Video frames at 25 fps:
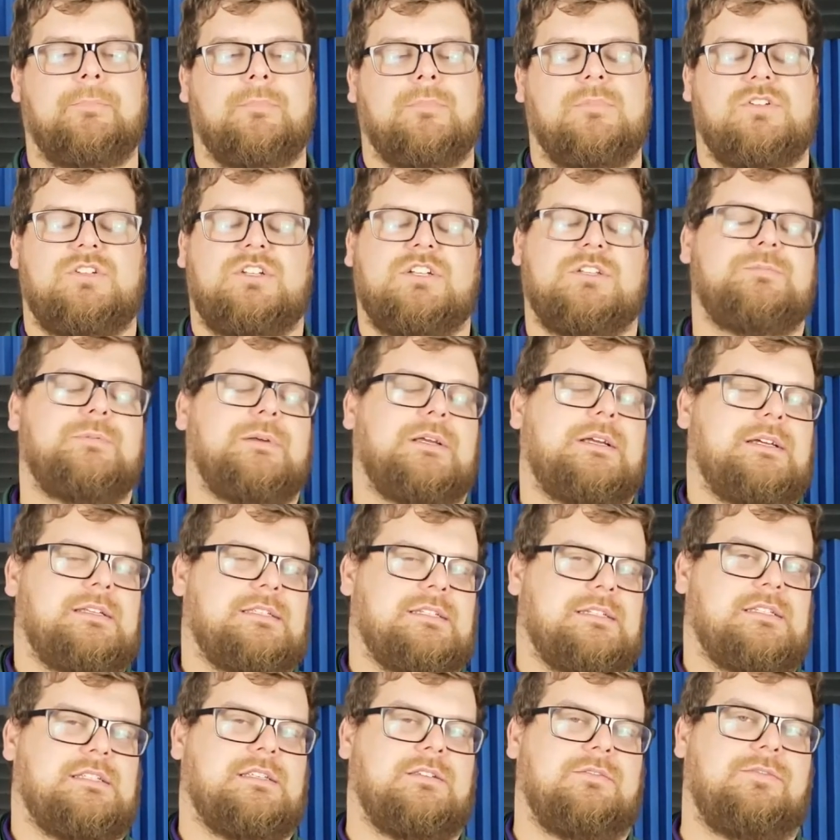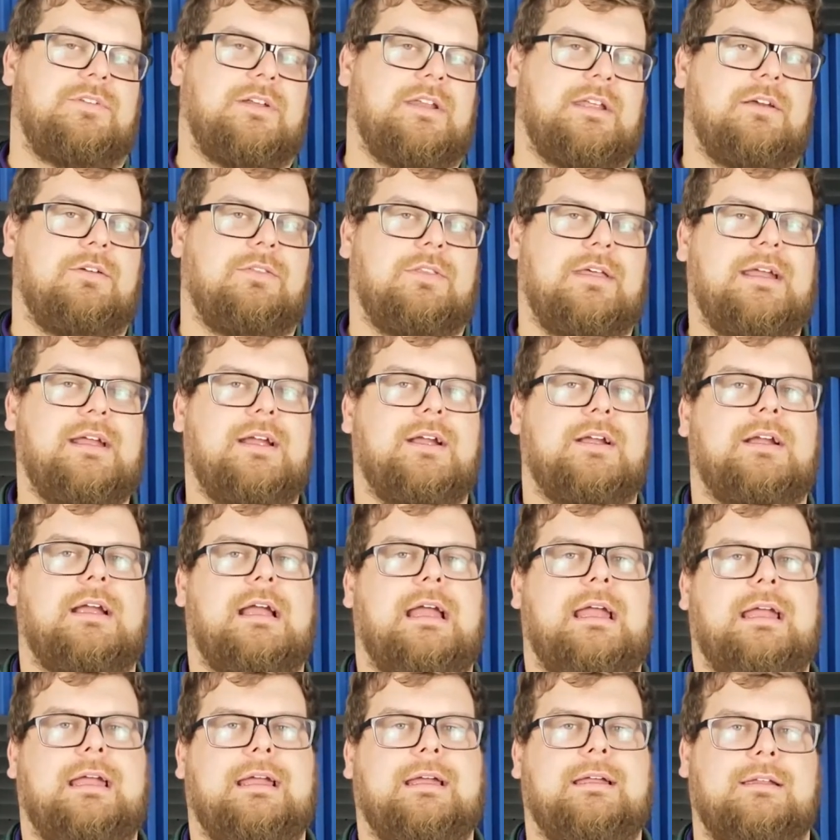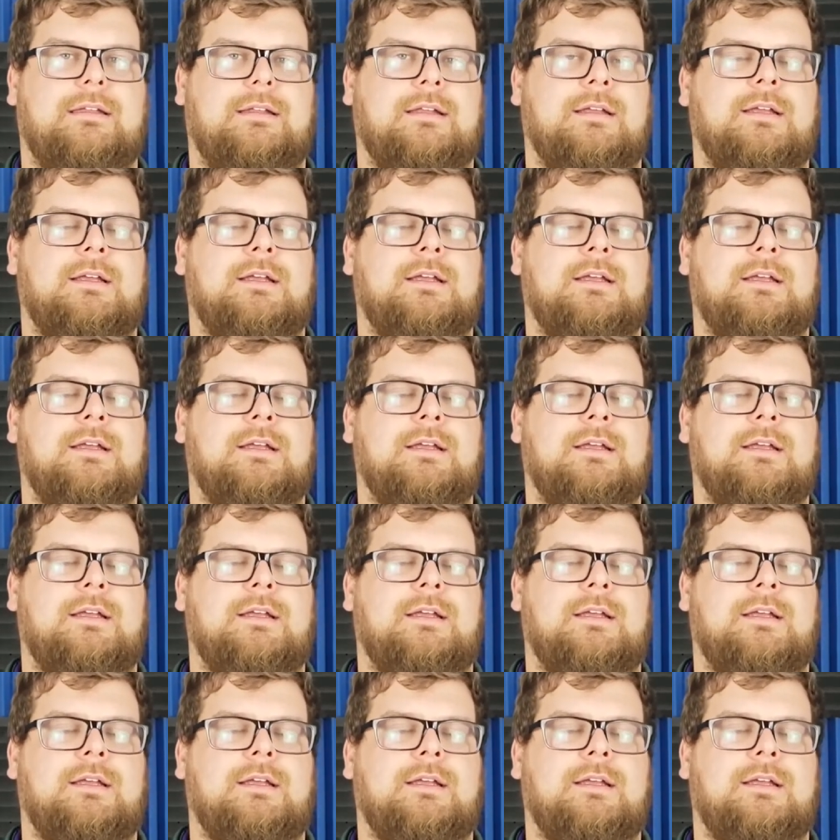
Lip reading: Just because it's a video there, and